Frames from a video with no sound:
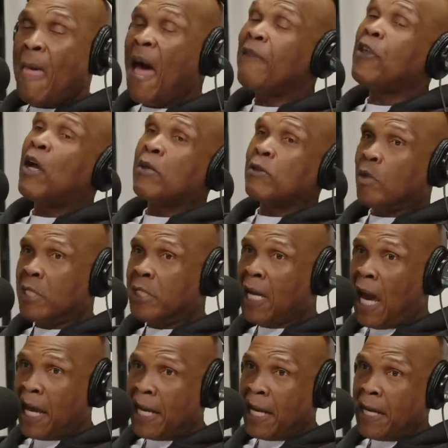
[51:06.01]
I thought I was going to
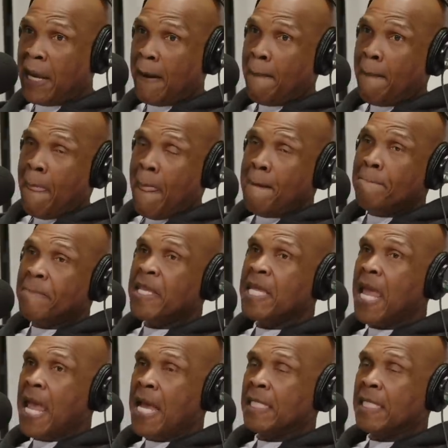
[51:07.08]
die. Wow. That day.